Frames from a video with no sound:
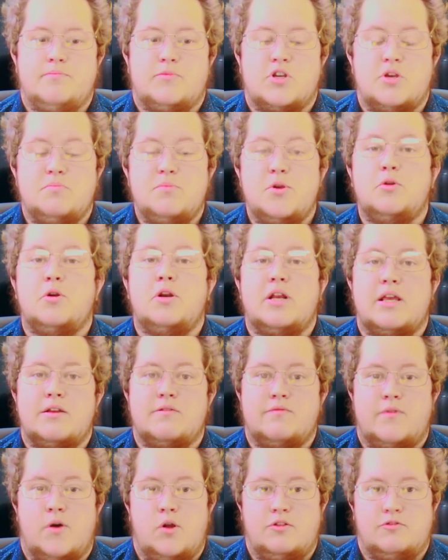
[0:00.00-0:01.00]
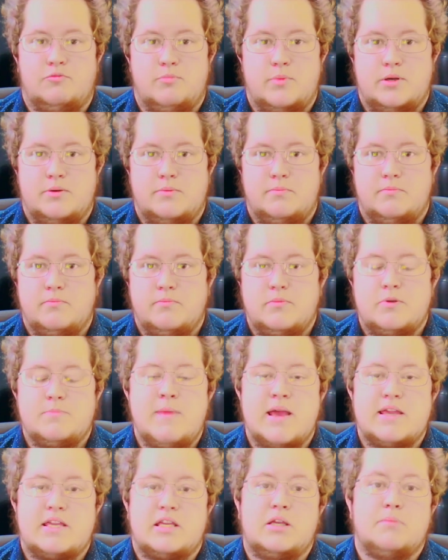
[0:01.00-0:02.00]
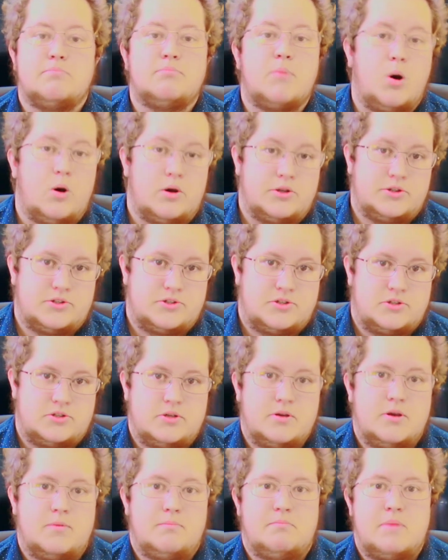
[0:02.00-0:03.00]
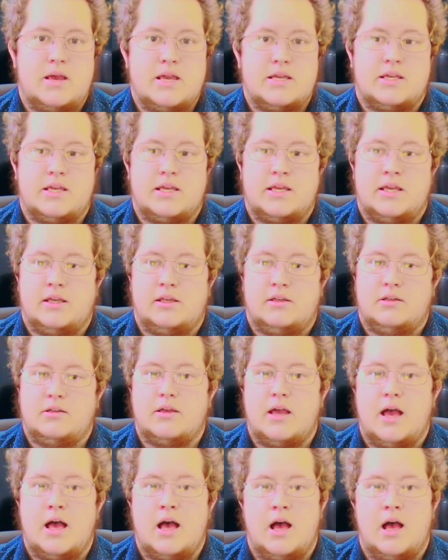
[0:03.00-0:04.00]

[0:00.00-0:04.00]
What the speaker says: community involvement, making mods, making